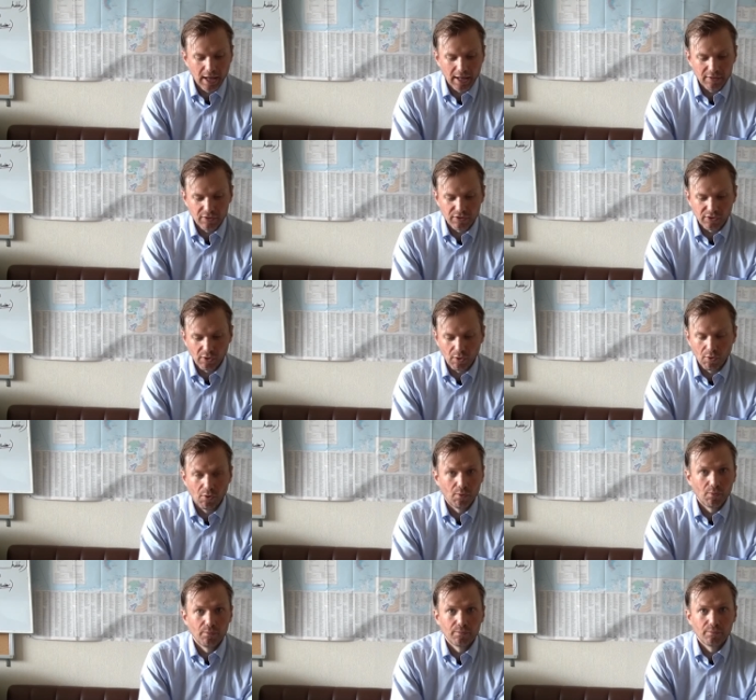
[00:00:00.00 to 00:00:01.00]
and
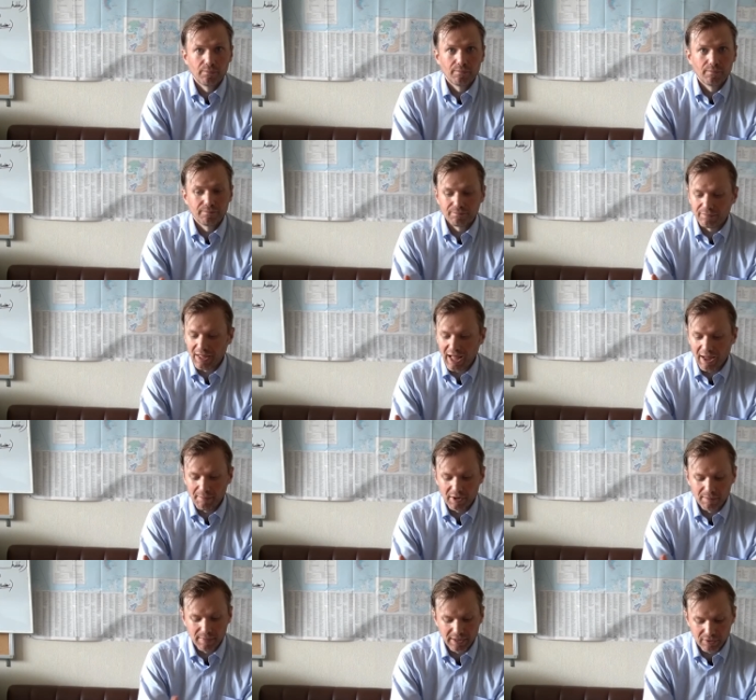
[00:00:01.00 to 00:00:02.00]
so I'm
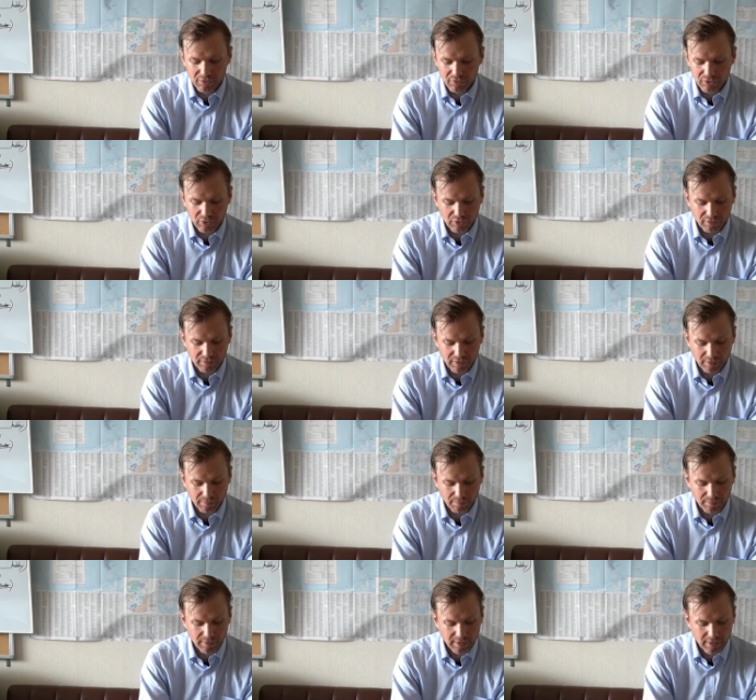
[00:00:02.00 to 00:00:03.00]
gonna make good use of
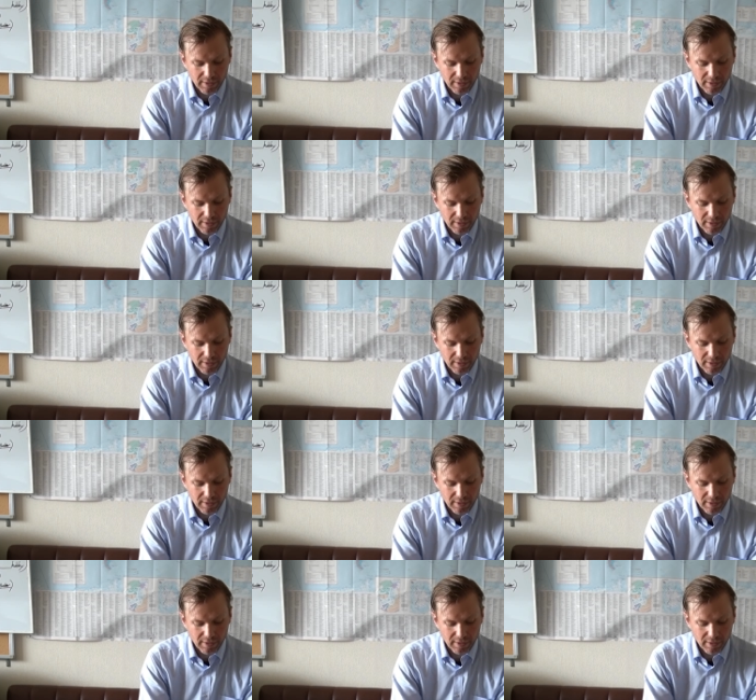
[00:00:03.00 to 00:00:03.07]
them,